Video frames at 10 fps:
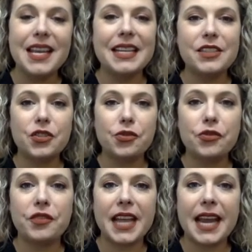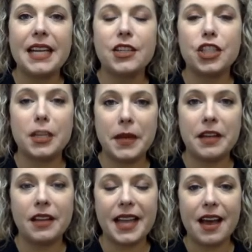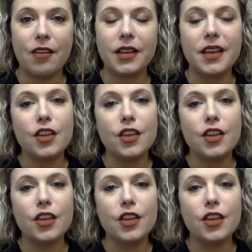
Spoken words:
is to create a Gmail account.